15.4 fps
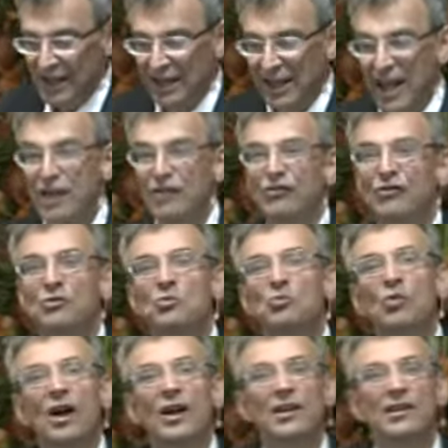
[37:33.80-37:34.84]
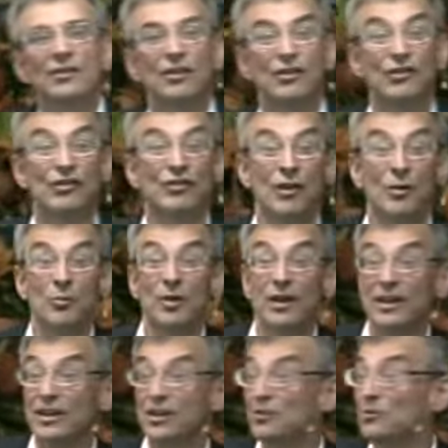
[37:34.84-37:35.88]
in case you run into
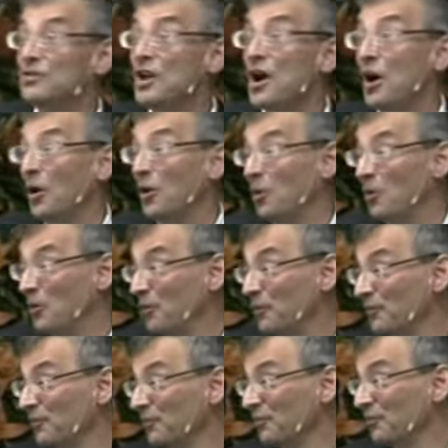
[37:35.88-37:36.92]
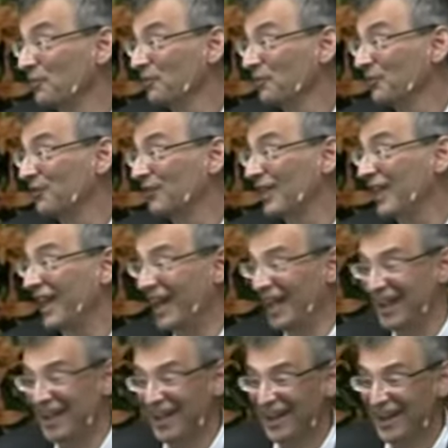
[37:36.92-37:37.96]
somebody you know.
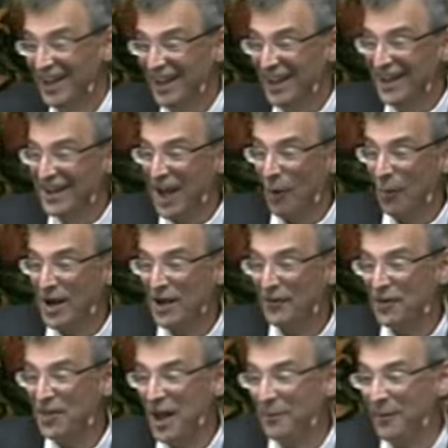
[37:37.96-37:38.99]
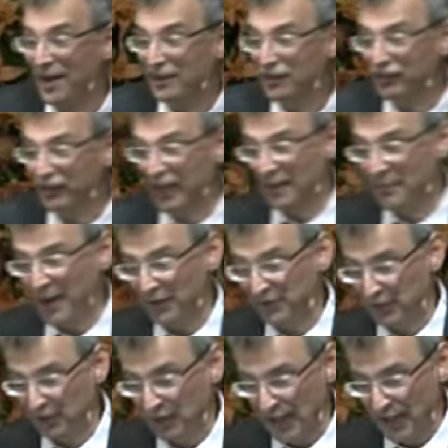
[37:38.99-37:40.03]
Okay? Now, whatever that might say
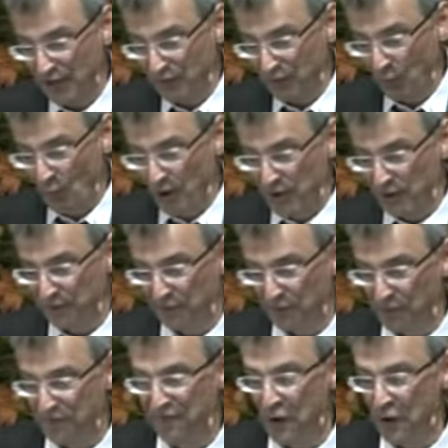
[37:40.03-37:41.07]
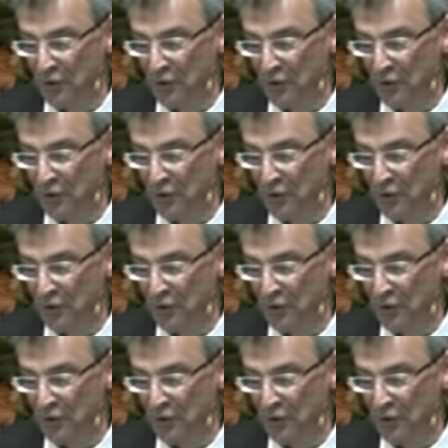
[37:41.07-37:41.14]
about the wonderful